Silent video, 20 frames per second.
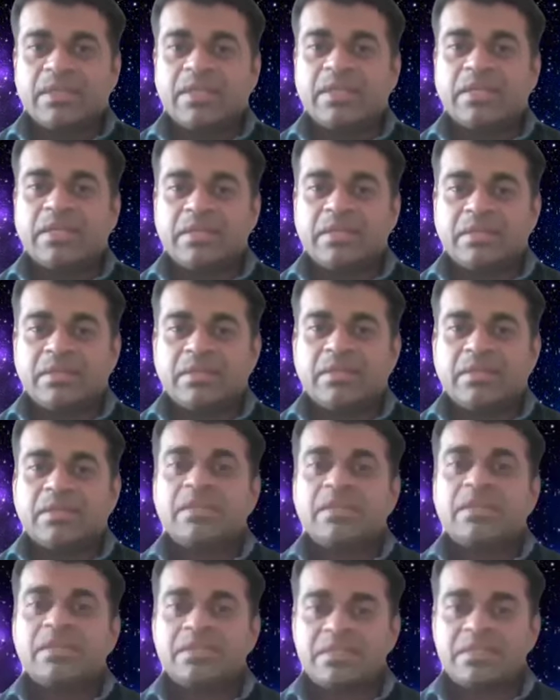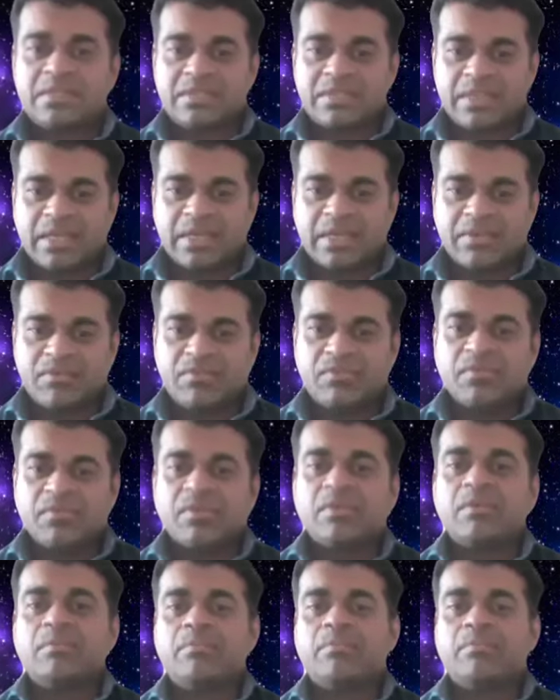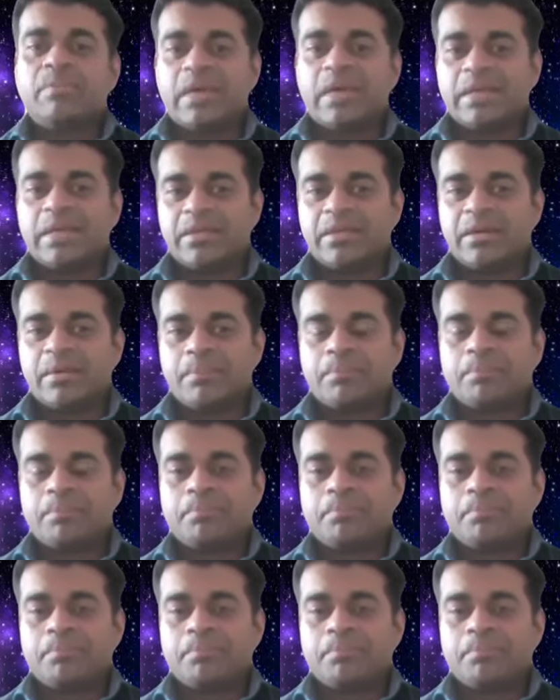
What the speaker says: in a safe manner.